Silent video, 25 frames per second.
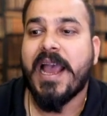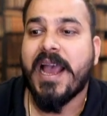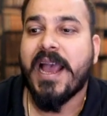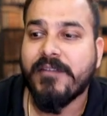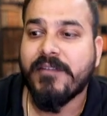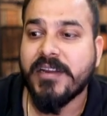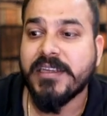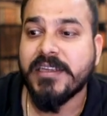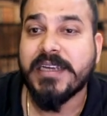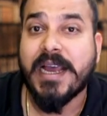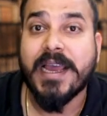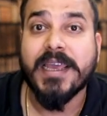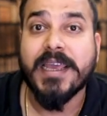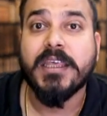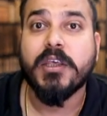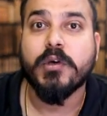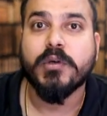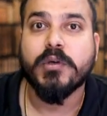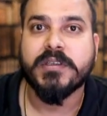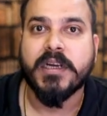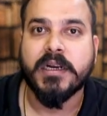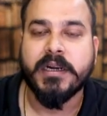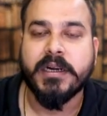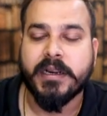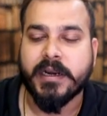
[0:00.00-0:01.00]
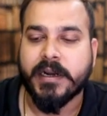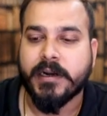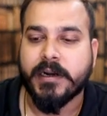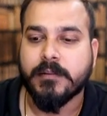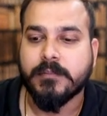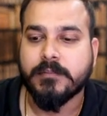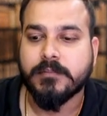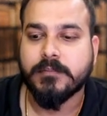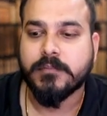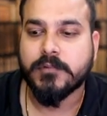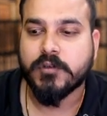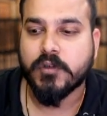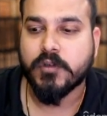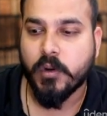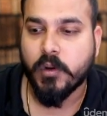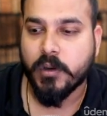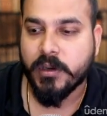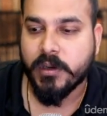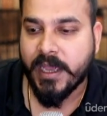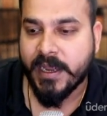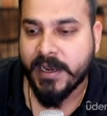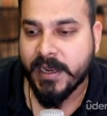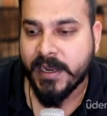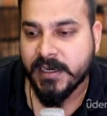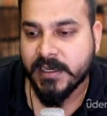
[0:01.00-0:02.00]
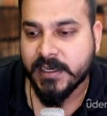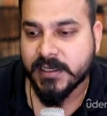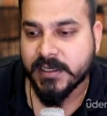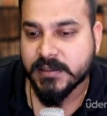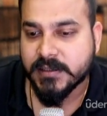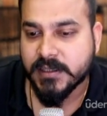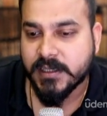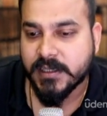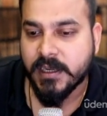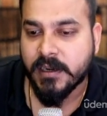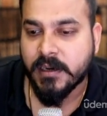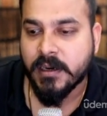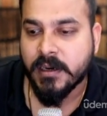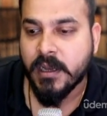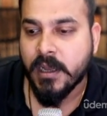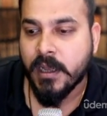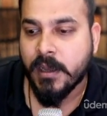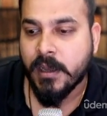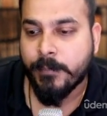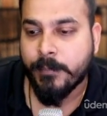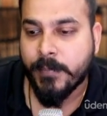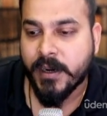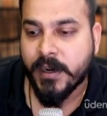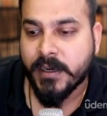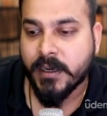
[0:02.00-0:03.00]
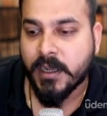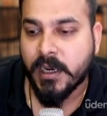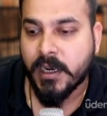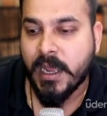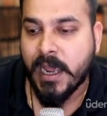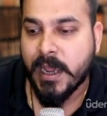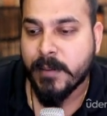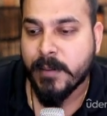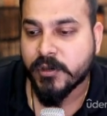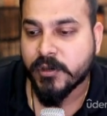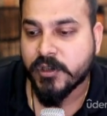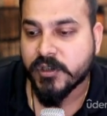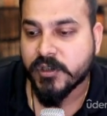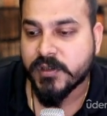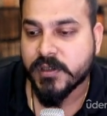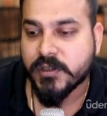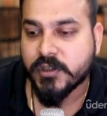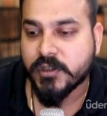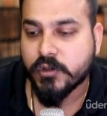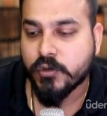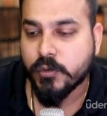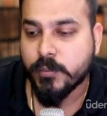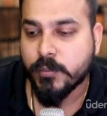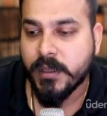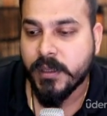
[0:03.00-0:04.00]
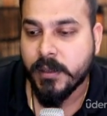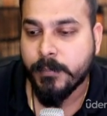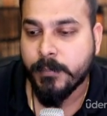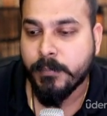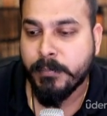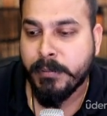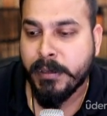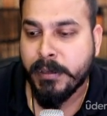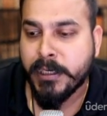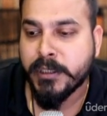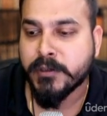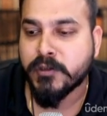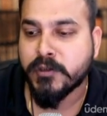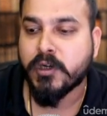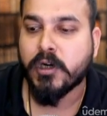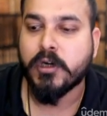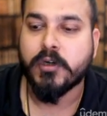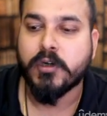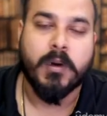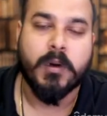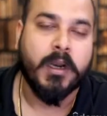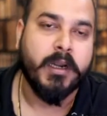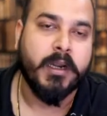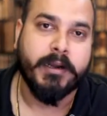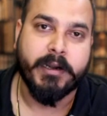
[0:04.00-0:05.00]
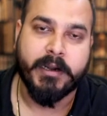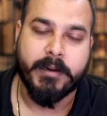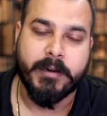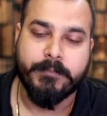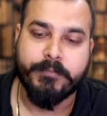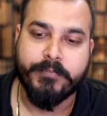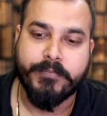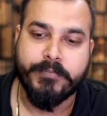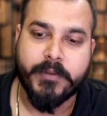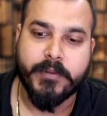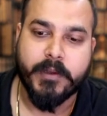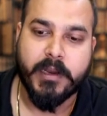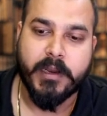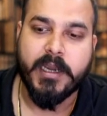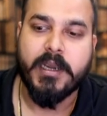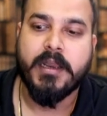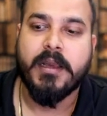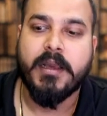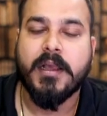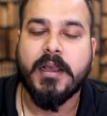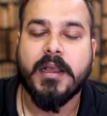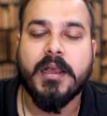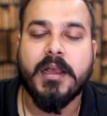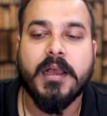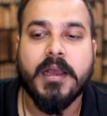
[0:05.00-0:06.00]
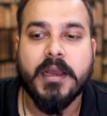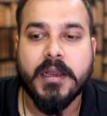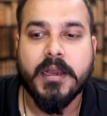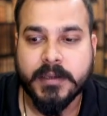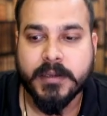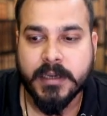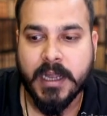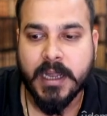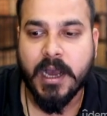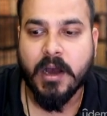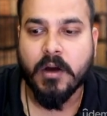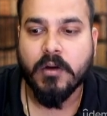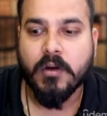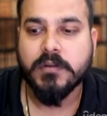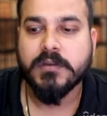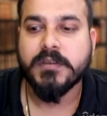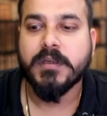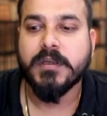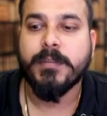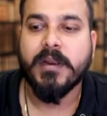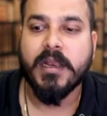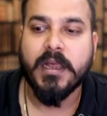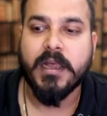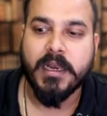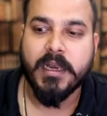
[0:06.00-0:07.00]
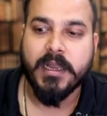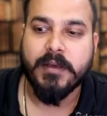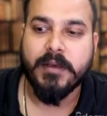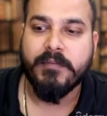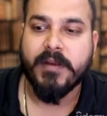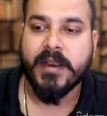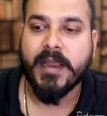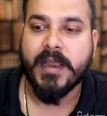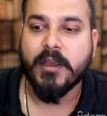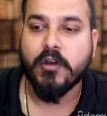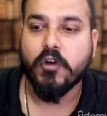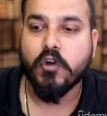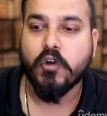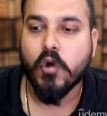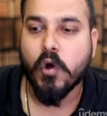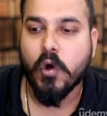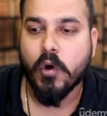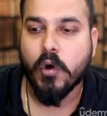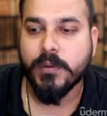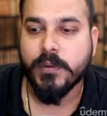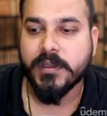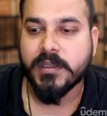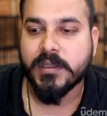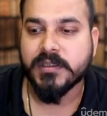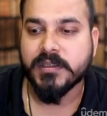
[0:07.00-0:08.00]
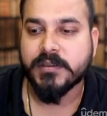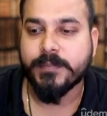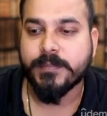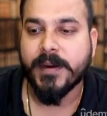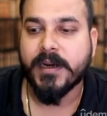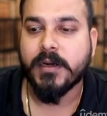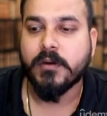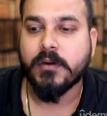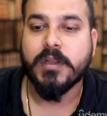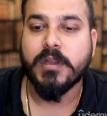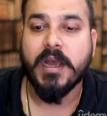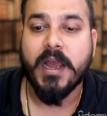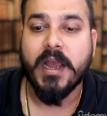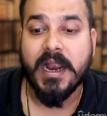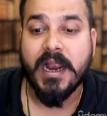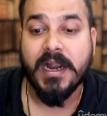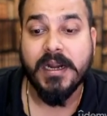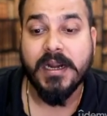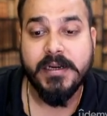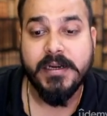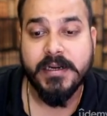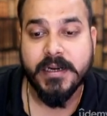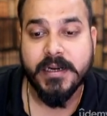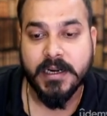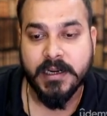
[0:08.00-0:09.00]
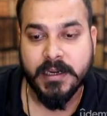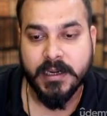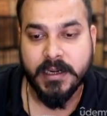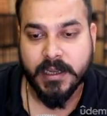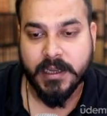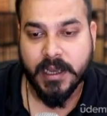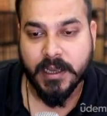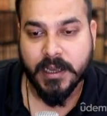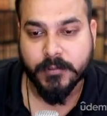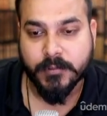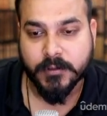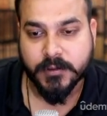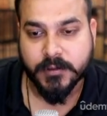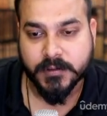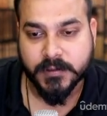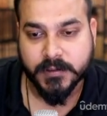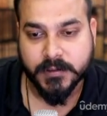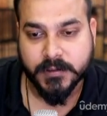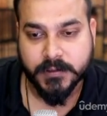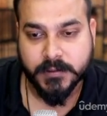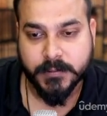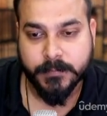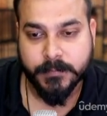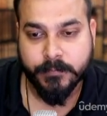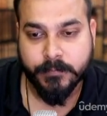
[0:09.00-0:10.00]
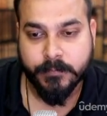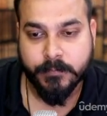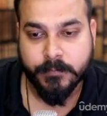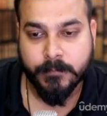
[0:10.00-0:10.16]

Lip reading: average IQ is 100. So can I consider my null hypothesis to be mean is equal to 100, right? Now, similarly, when I go with respect to the alternate hypothesis,